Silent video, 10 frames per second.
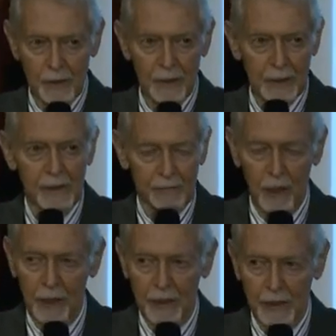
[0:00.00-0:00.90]
these
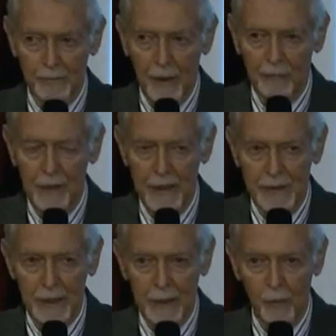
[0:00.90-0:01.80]
various epiphanies
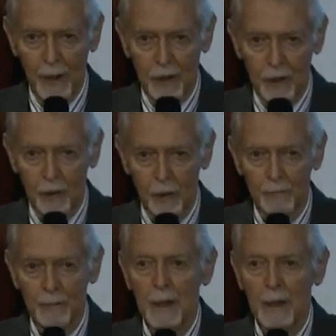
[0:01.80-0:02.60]
that he went through,